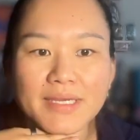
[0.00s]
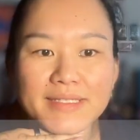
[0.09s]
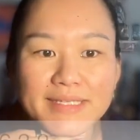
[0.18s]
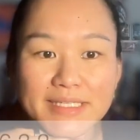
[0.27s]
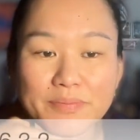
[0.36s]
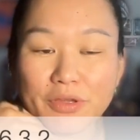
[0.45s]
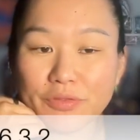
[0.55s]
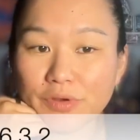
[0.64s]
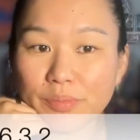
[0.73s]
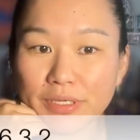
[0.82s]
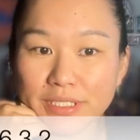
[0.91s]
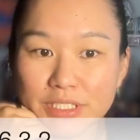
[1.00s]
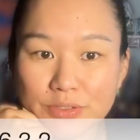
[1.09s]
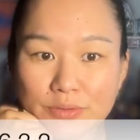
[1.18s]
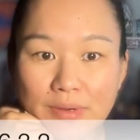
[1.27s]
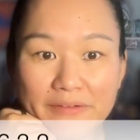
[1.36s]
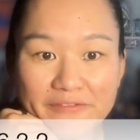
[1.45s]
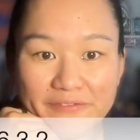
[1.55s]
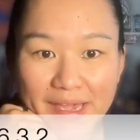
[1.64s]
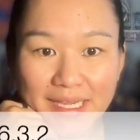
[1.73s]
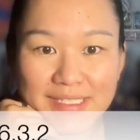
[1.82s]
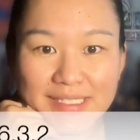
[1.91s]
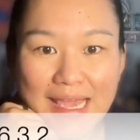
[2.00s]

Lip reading: 6.3.2, effects.